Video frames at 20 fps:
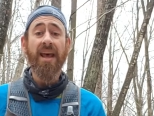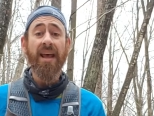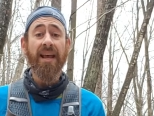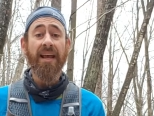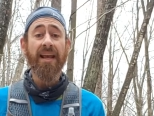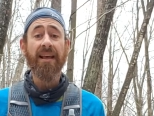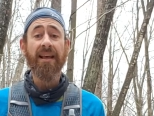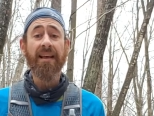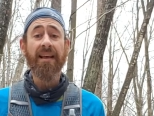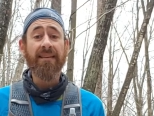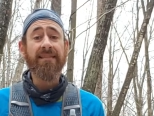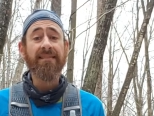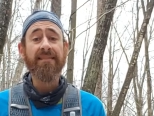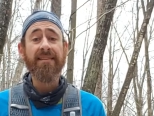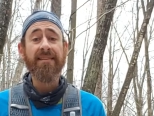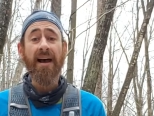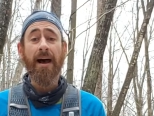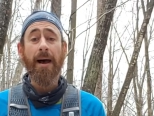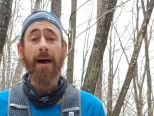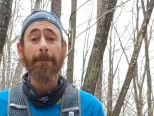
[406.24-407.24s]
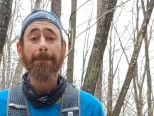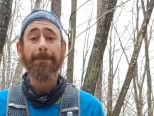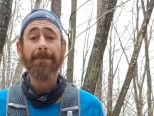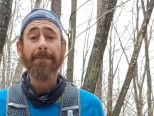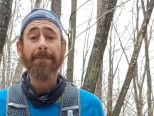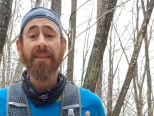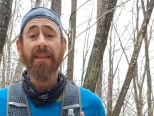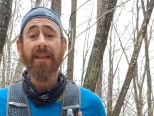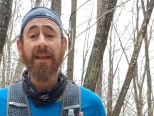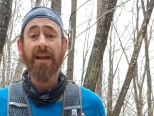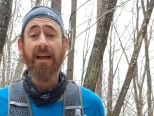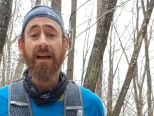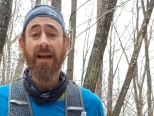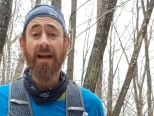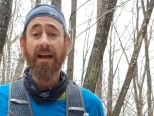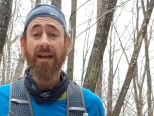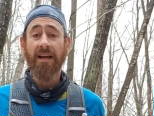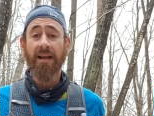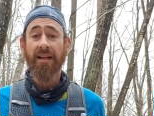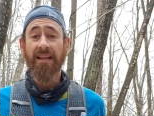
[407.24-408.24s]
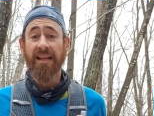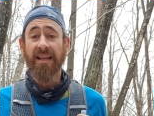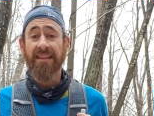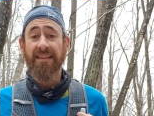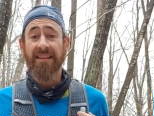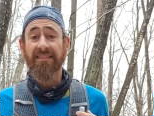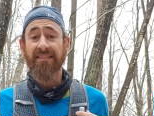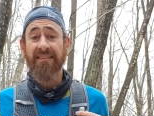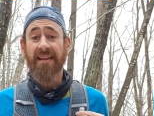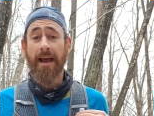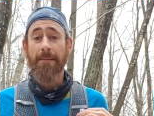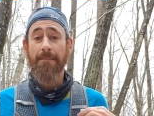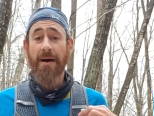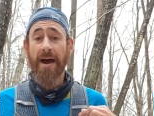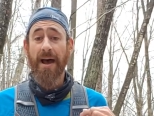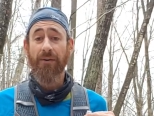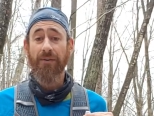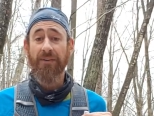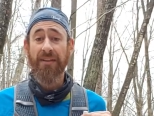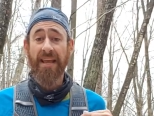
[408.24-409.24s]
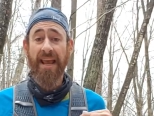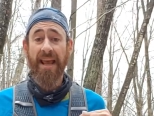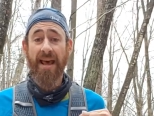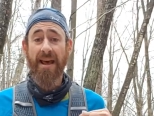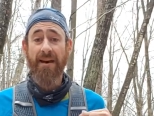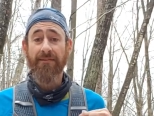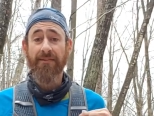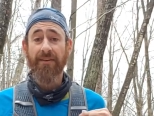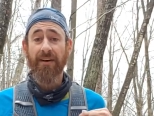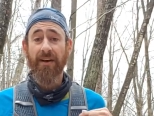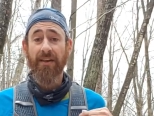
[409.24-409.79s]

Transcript: is, again, this time I only have